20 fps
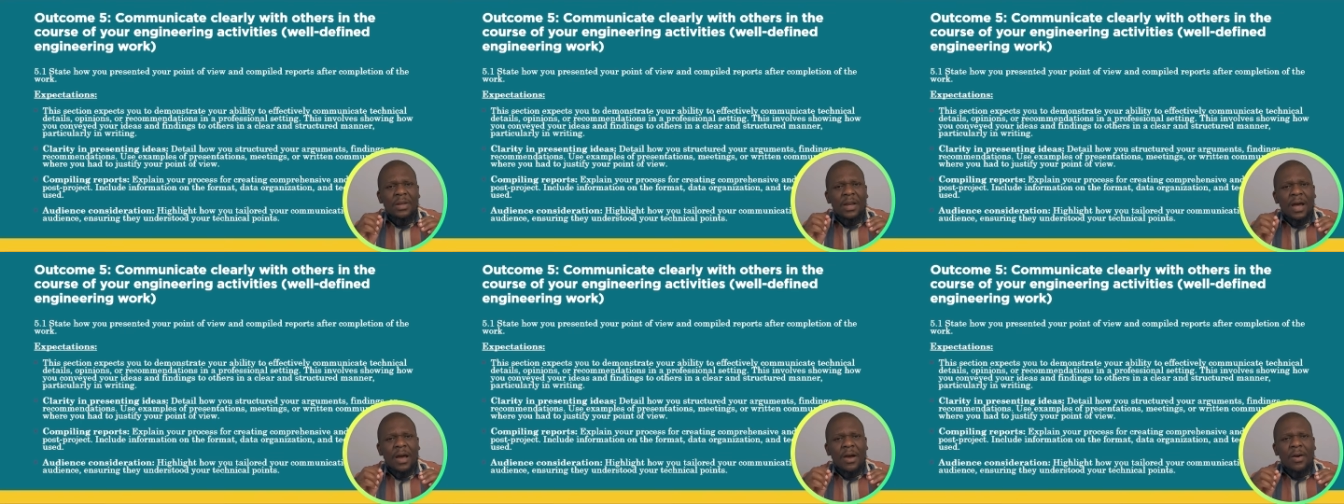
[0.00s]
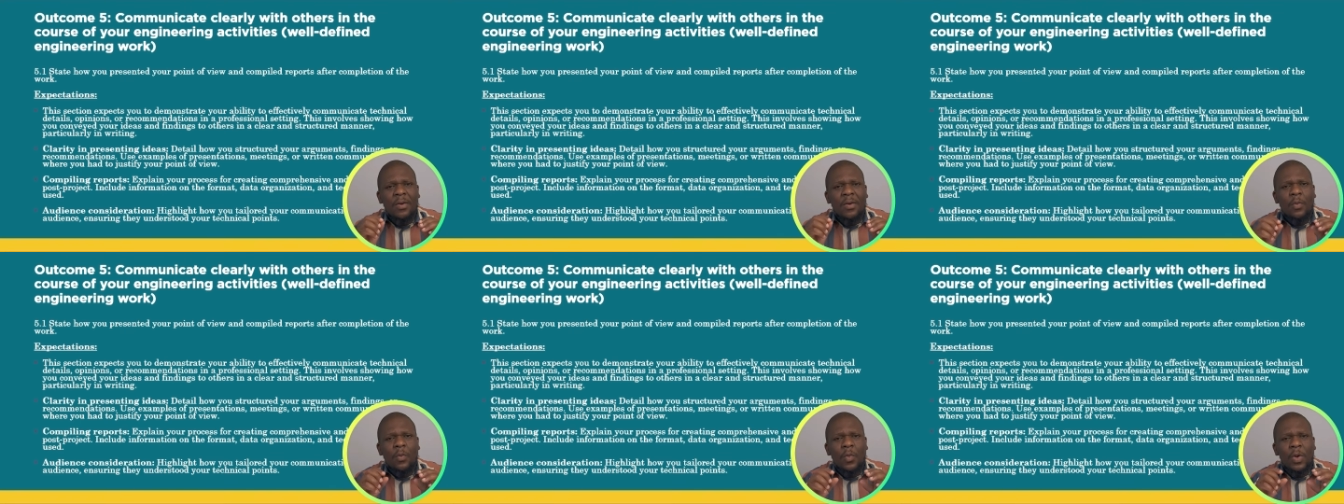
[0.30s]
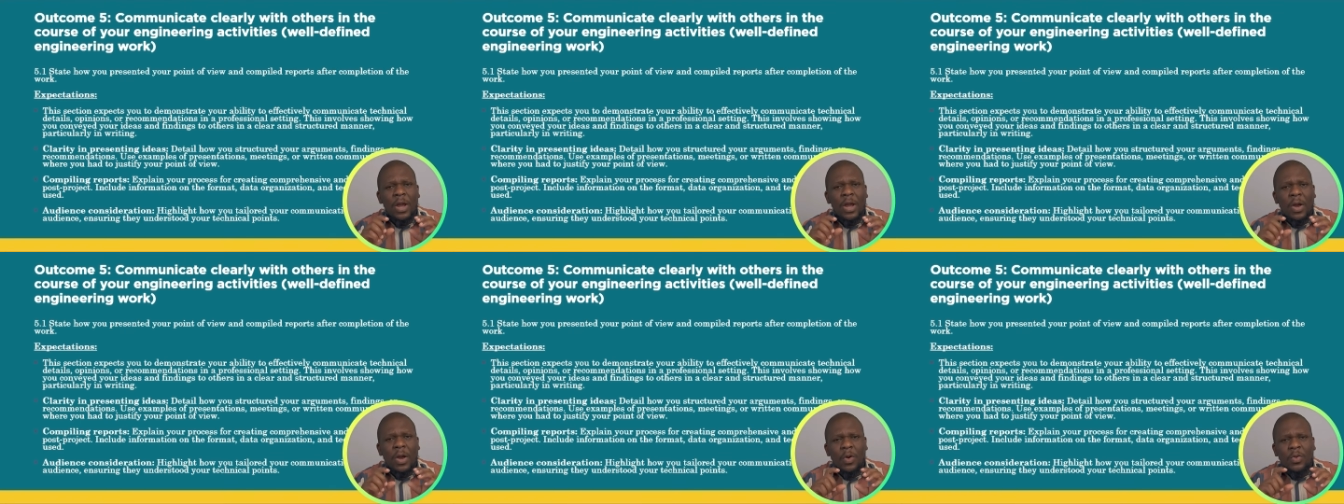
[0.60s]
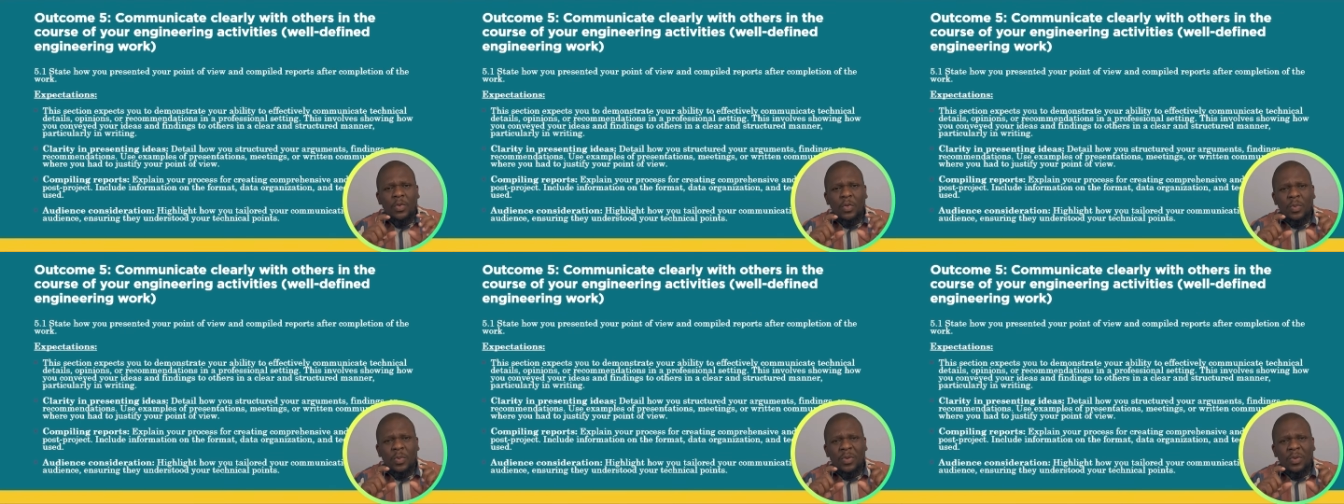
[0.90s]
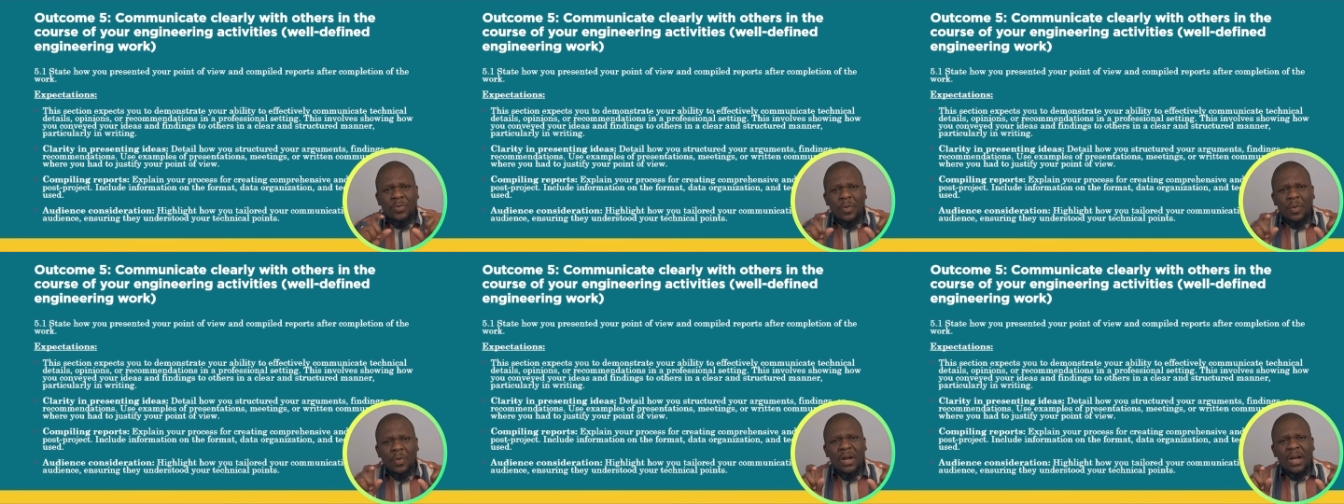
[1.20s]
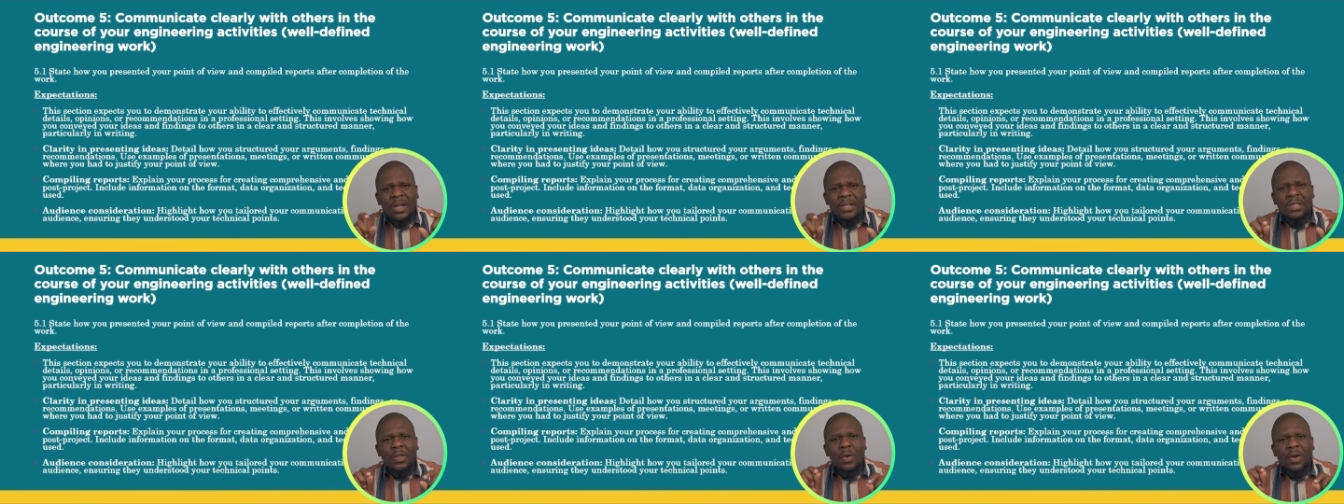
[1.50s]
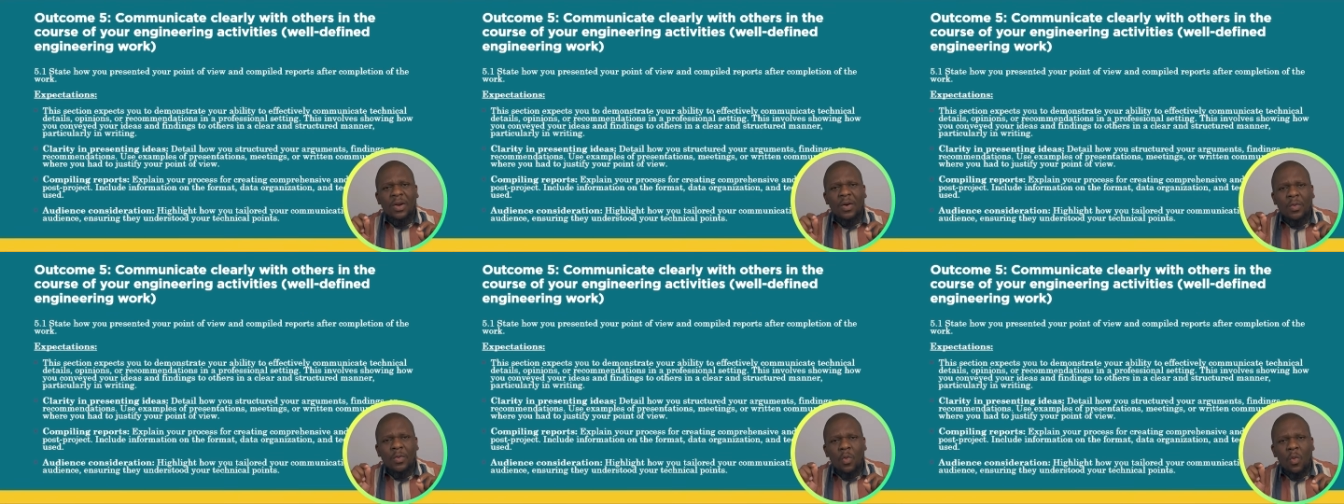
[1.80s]
Now, we are going to be focusing
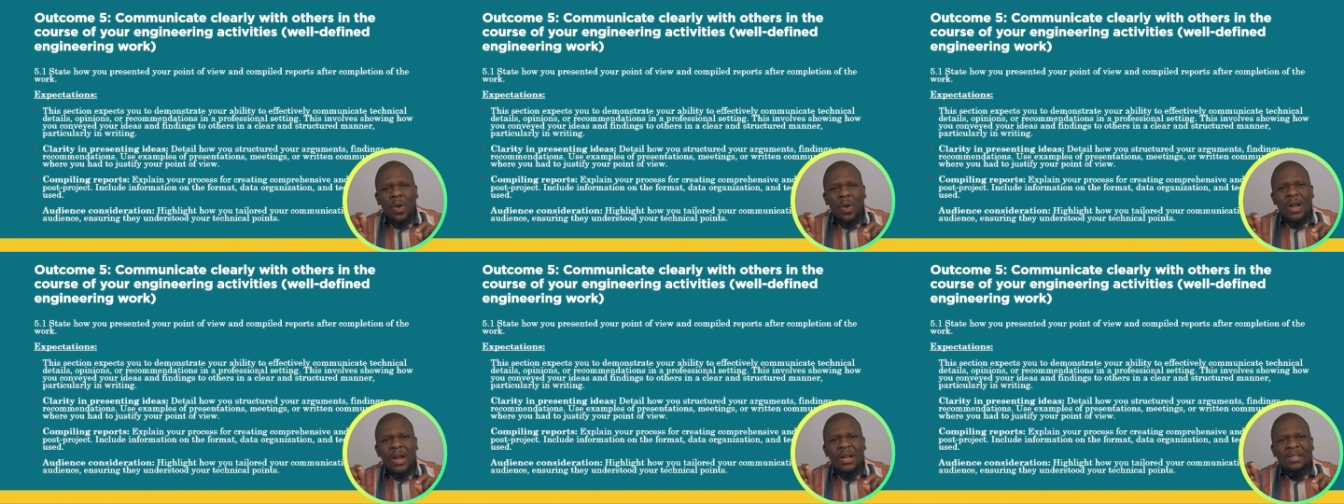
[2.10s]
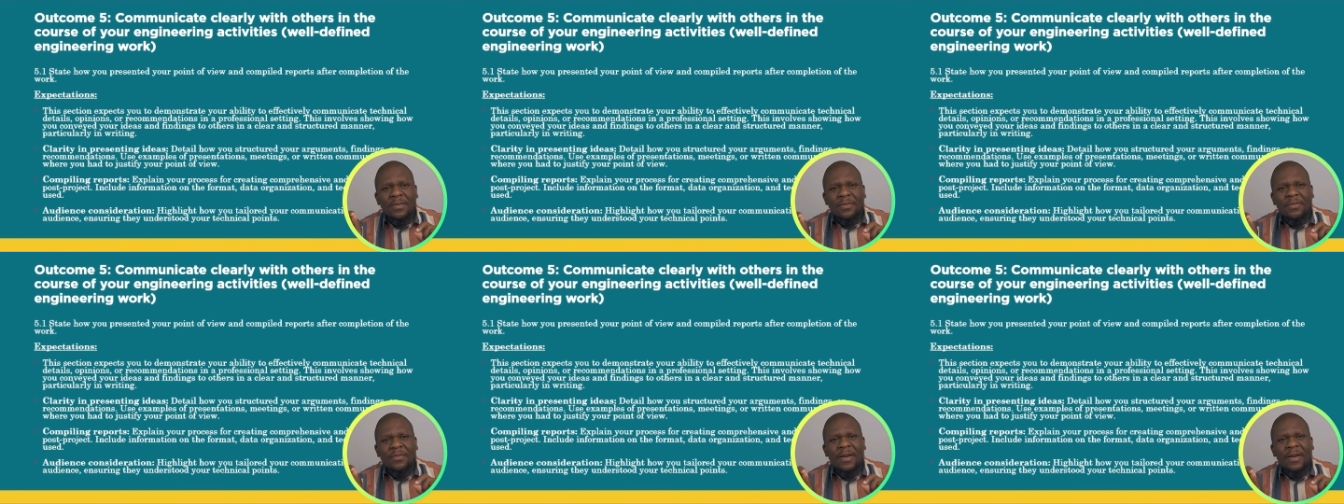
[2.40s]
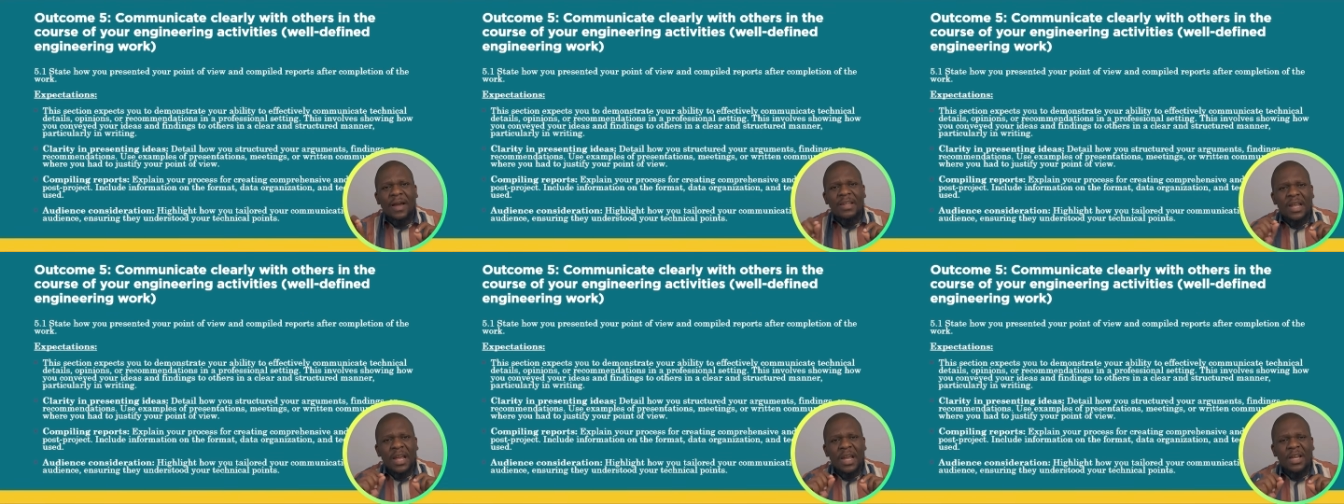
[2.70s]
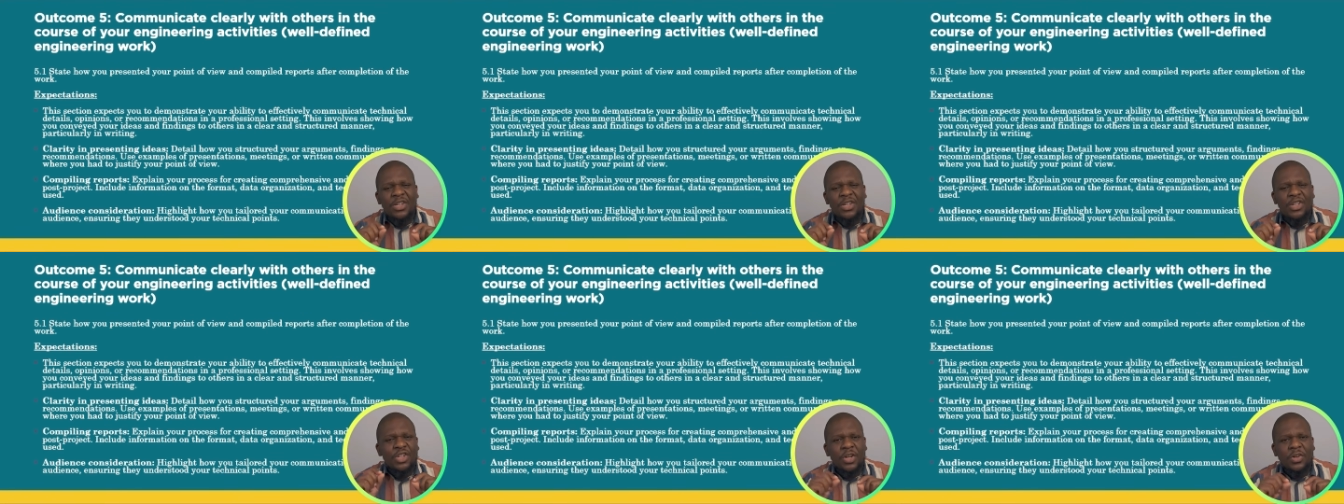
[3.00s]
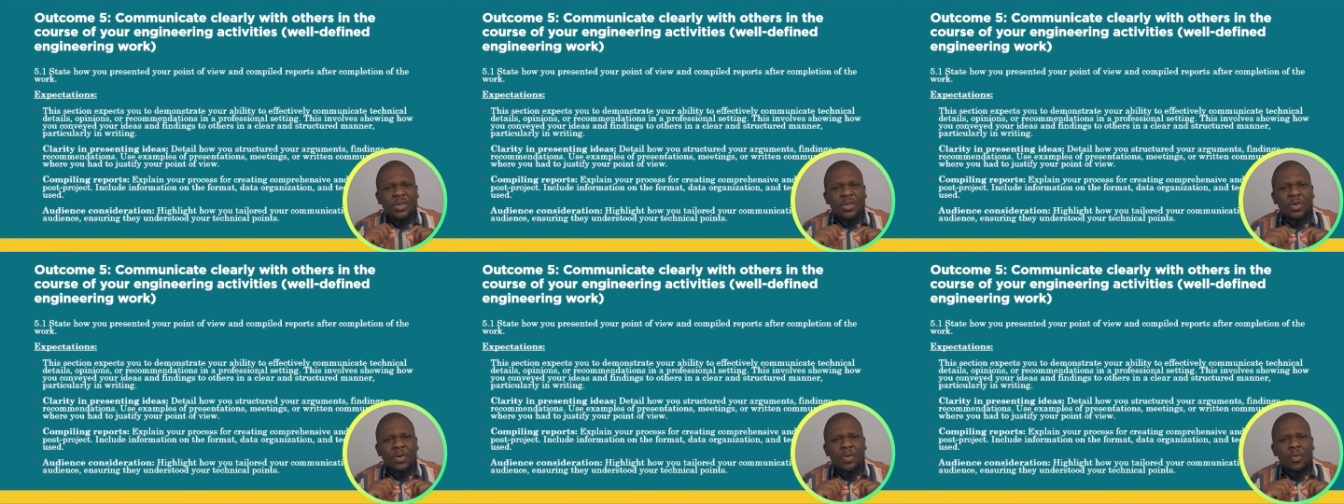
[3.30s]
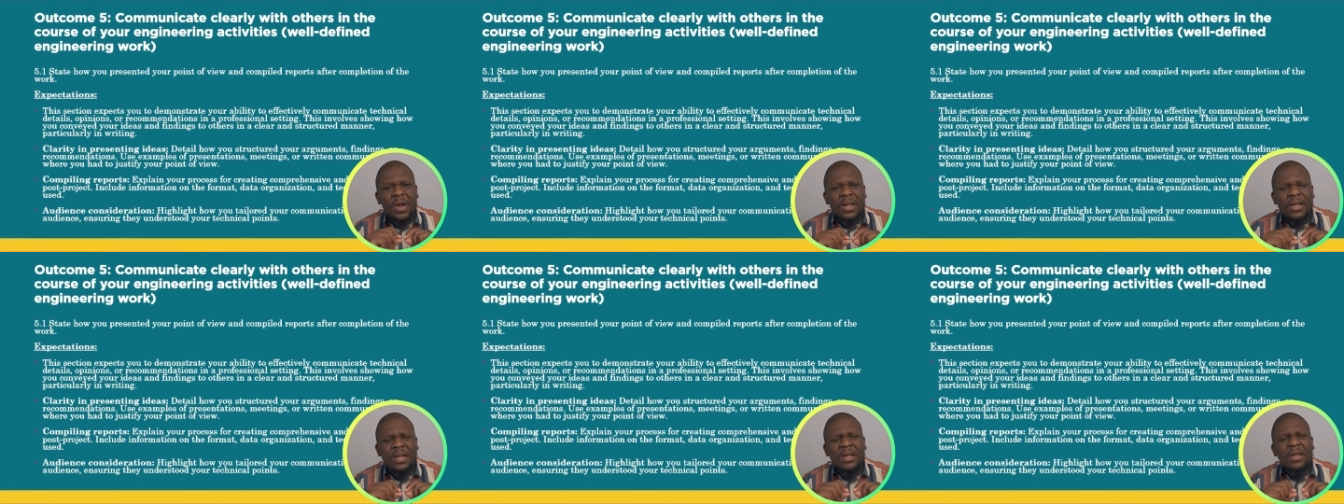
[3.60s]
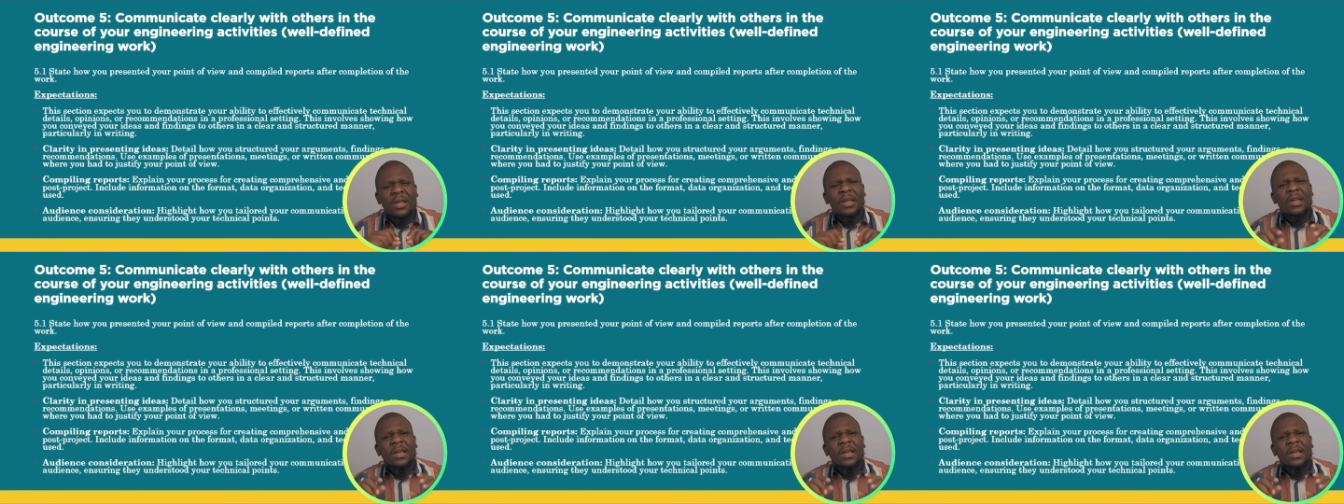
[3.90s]
on well-defined engineering work.